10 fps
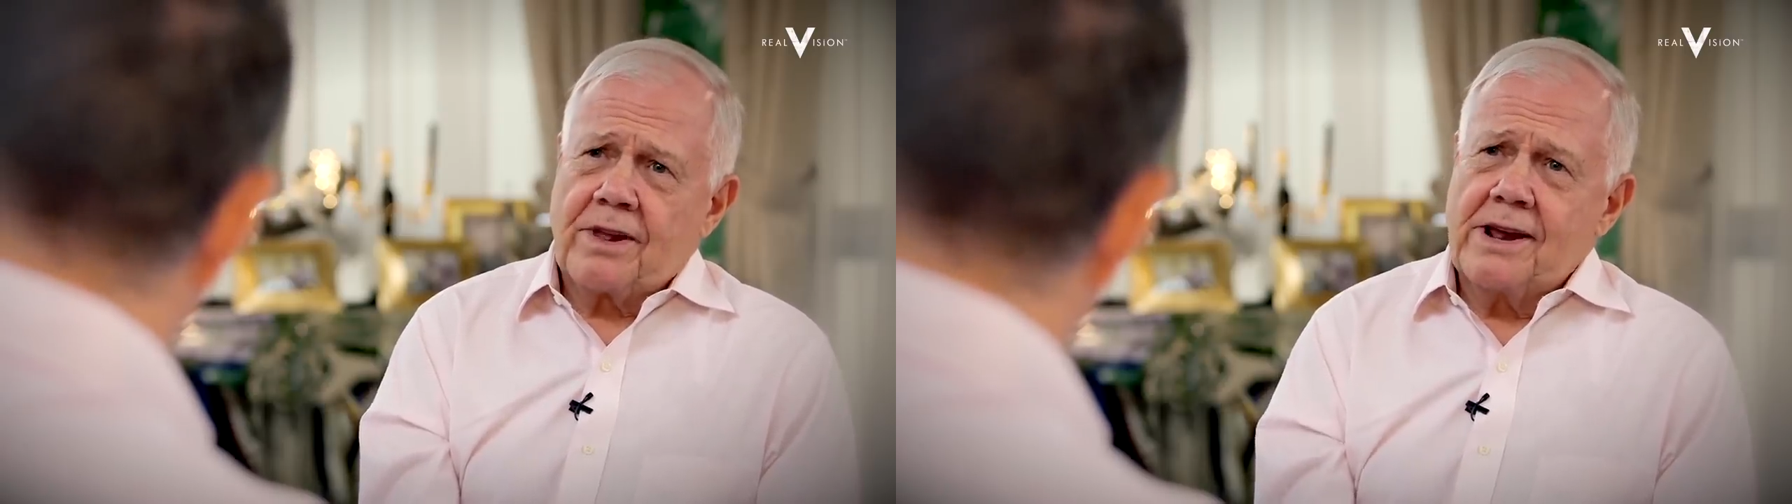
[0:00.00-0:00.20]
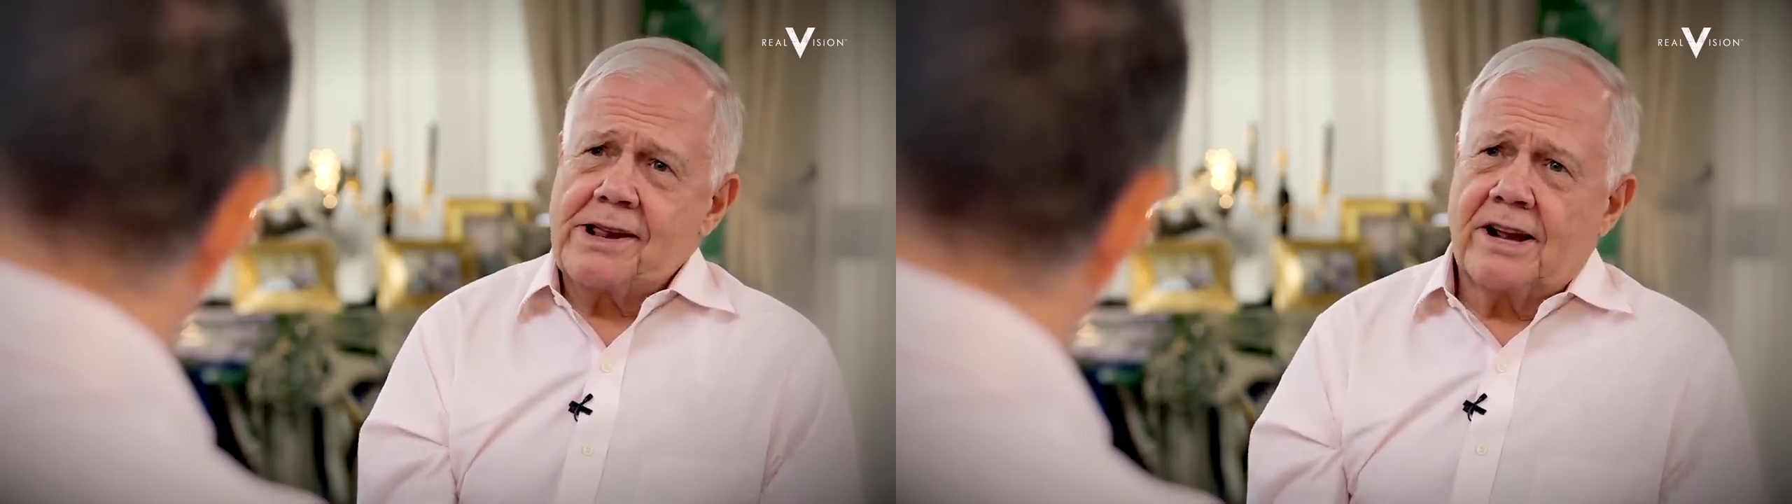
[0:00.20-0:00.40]

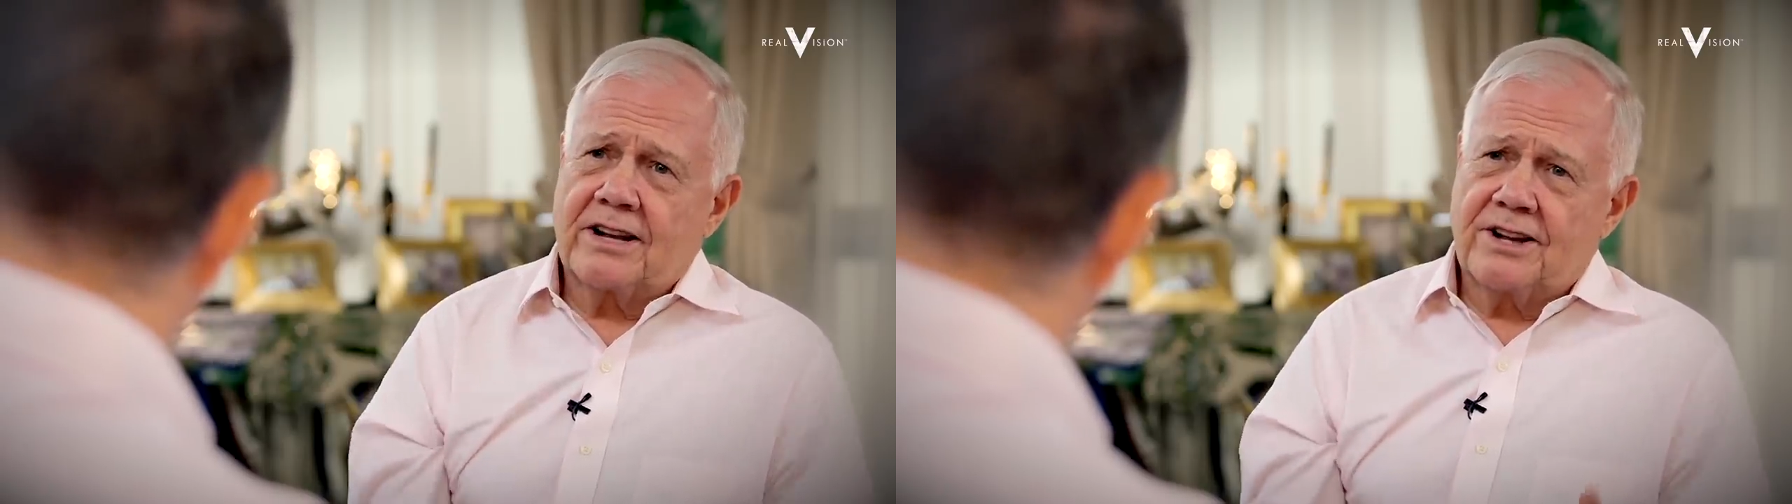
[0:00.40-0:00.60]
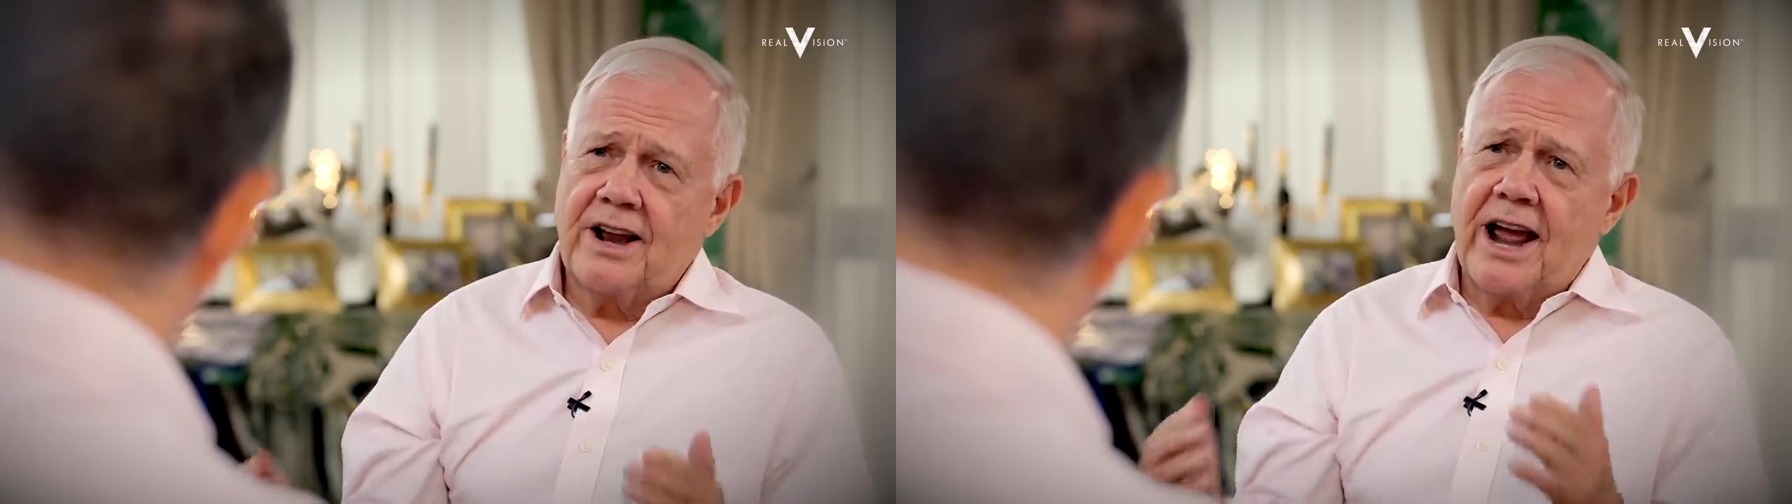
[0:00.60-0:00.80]
It
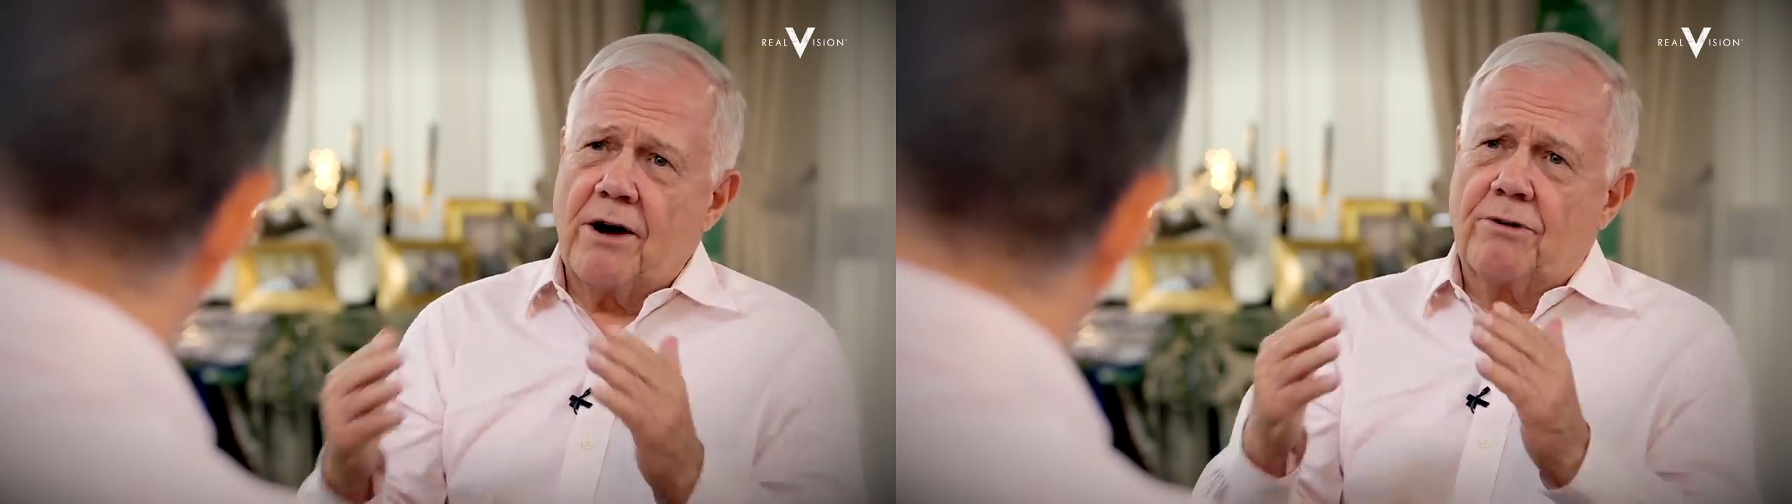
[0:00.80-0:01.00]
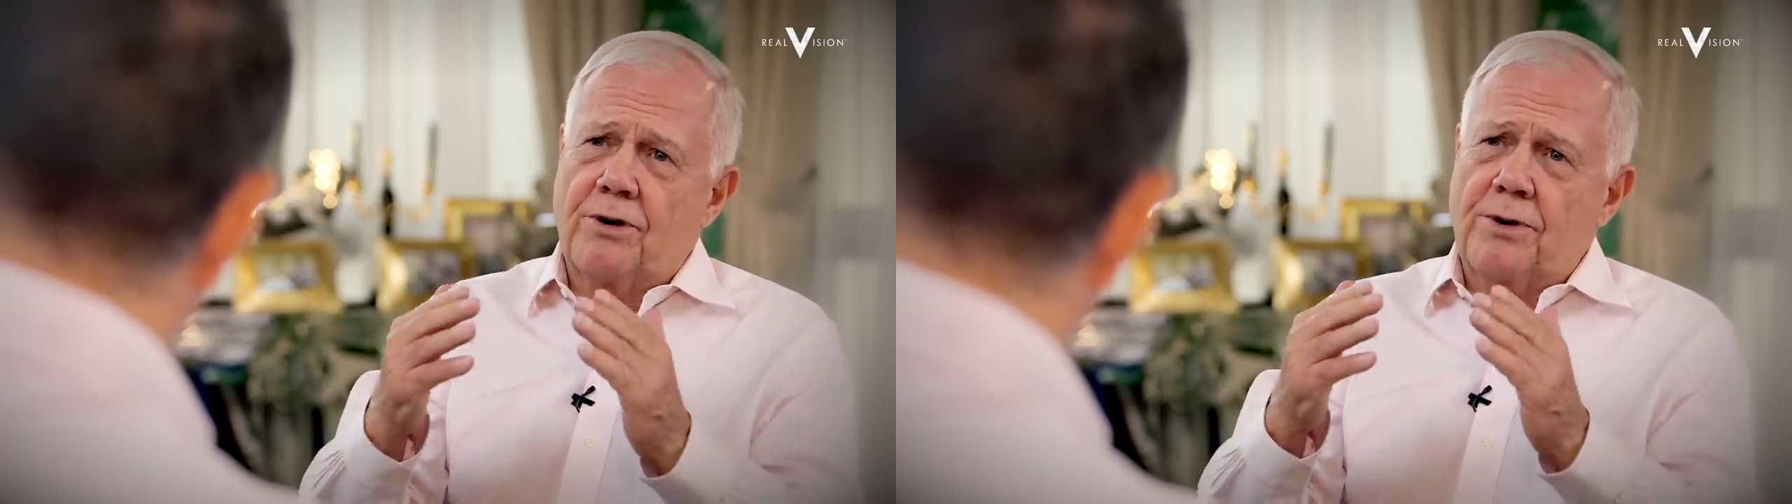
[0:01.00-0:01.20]
gets
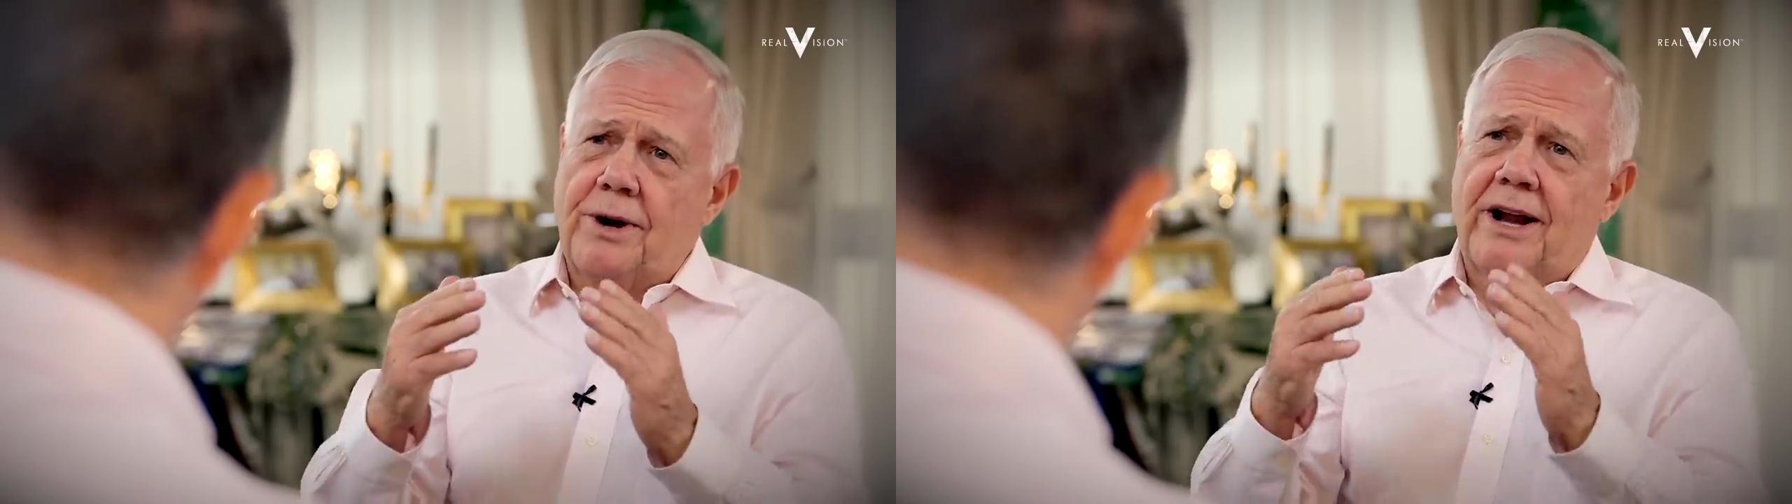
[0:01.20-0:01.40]
narrower